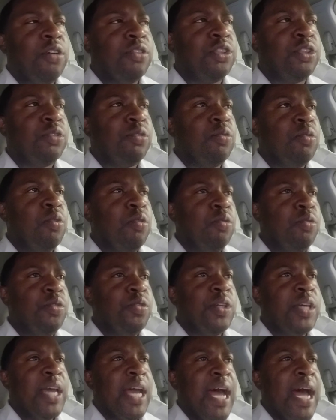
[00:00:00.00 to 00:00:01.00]
to, who you
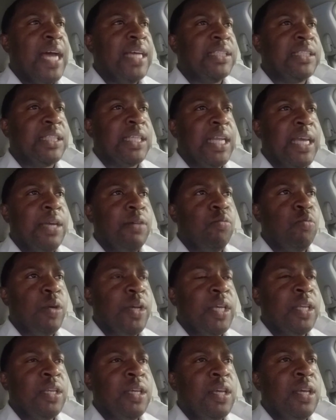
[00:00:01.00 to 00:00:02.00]
can isolate
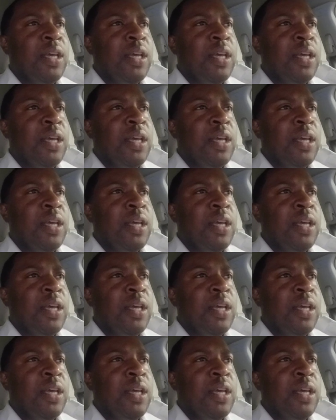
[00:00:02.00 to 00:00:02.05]
with,